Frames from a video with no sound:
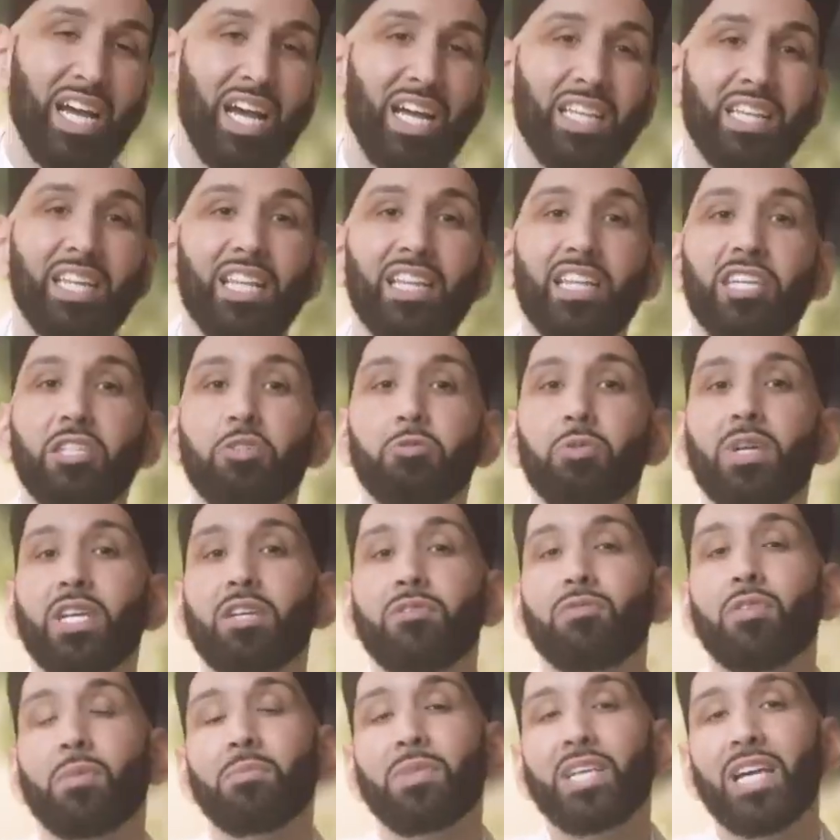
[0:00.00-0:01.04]
And then they drink
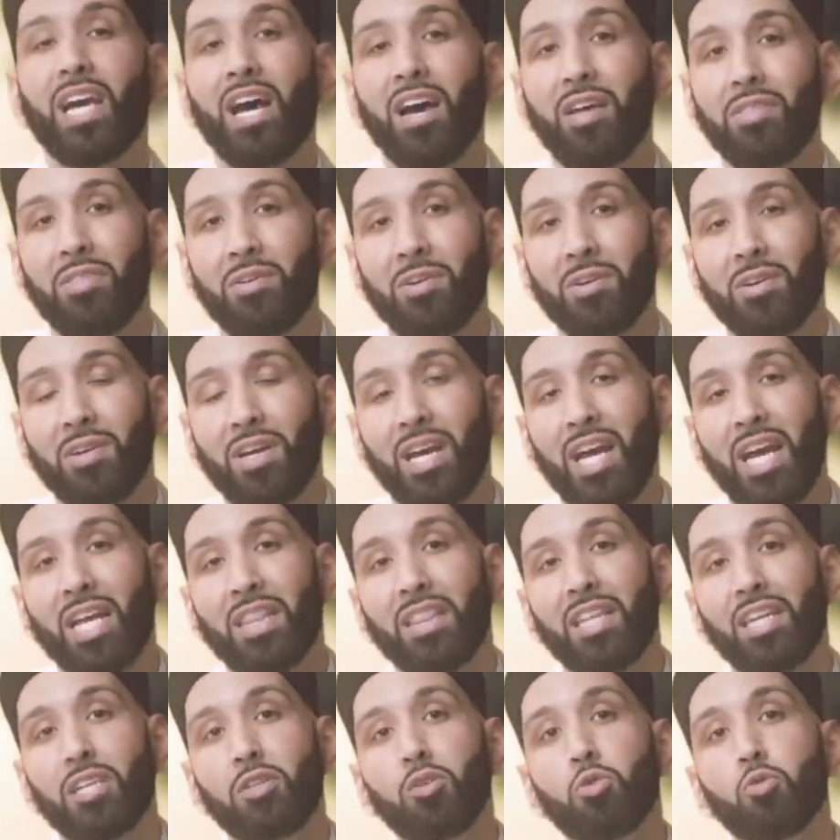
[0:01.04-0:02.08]
from the other, and
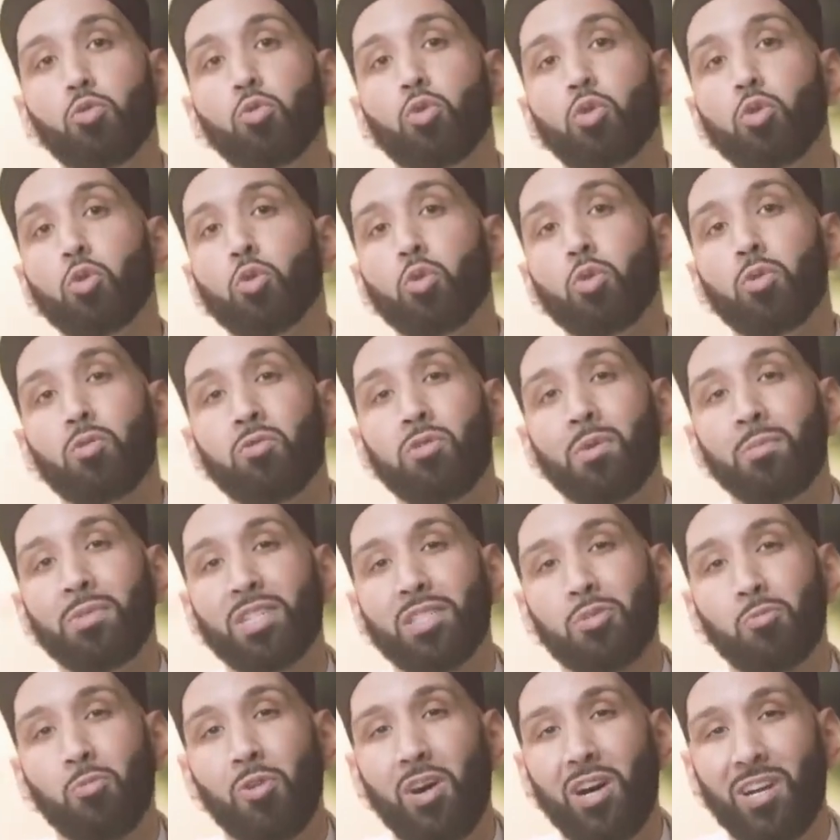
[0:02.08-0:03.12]
they do wudu from
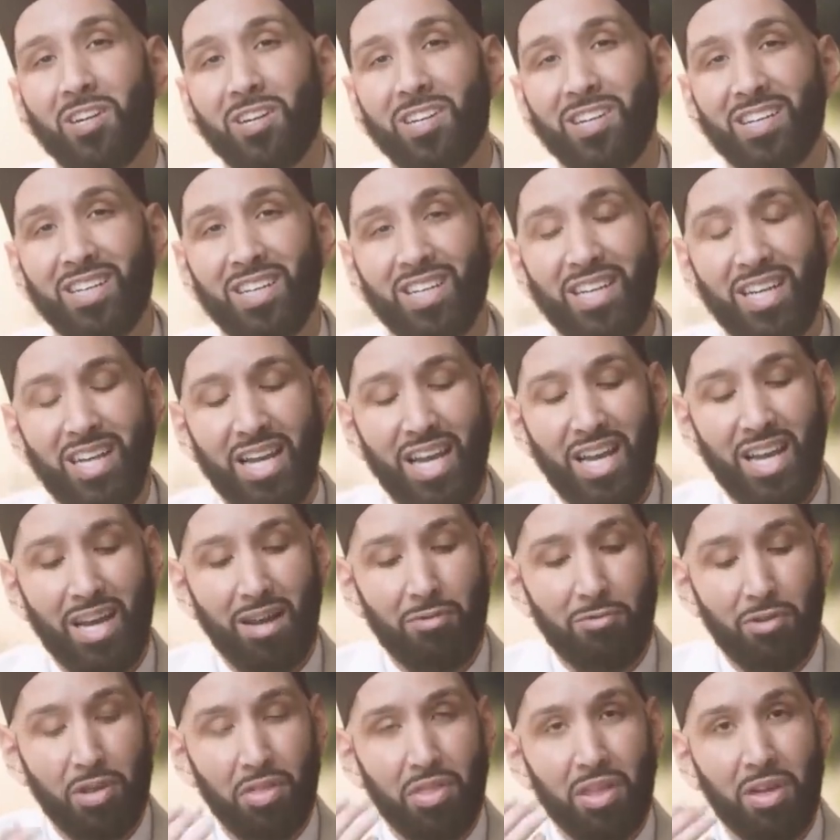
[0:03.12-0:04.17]
its water, and
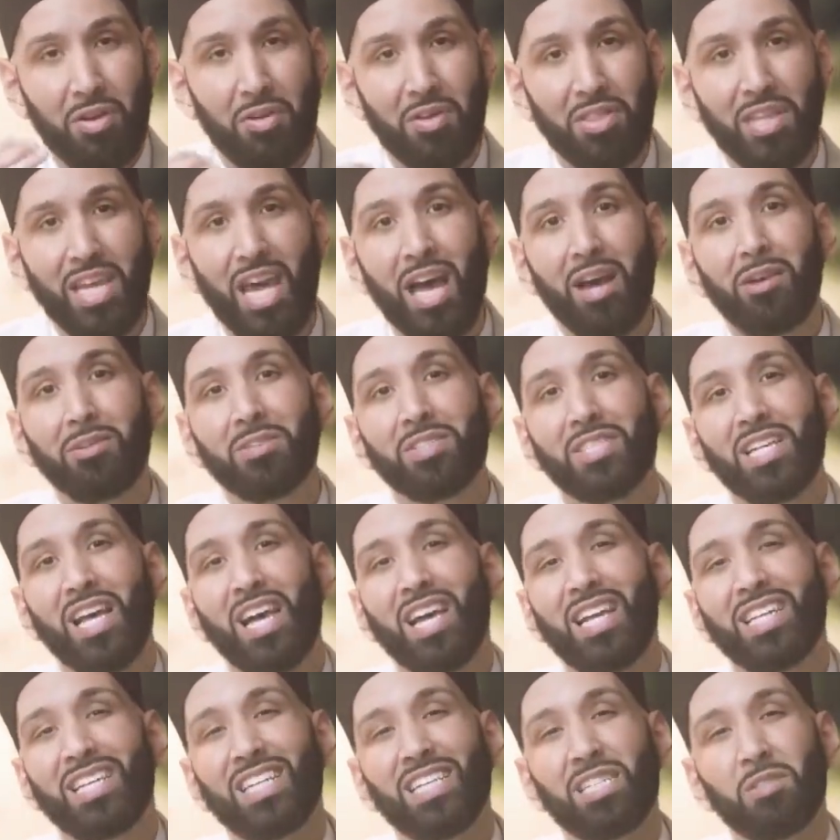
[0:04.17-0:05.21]
everything on the
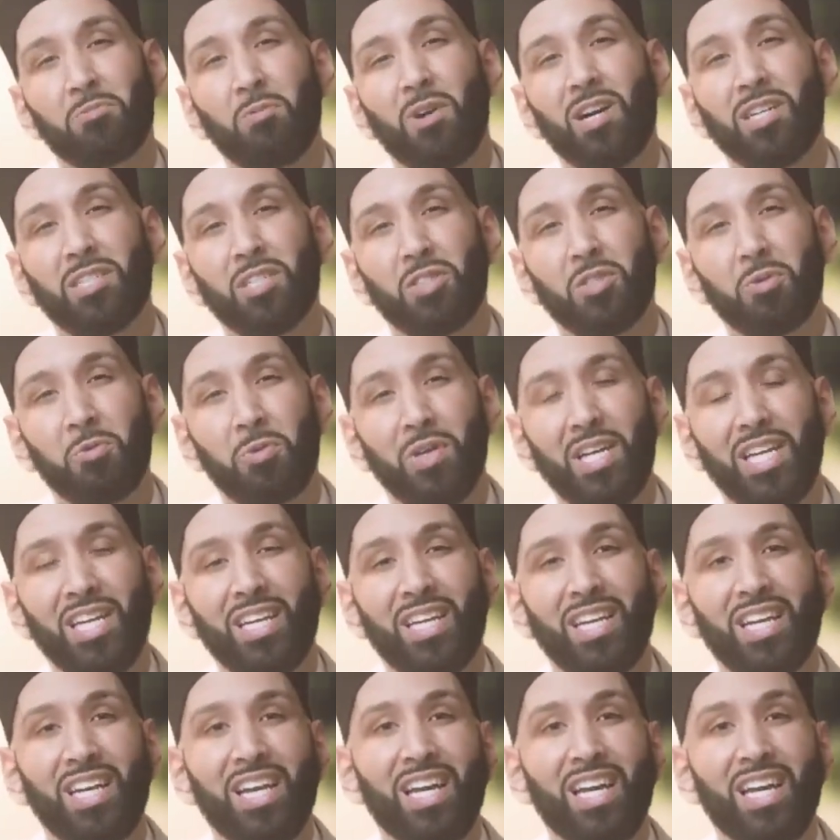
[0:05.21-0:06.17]
outside is washed away.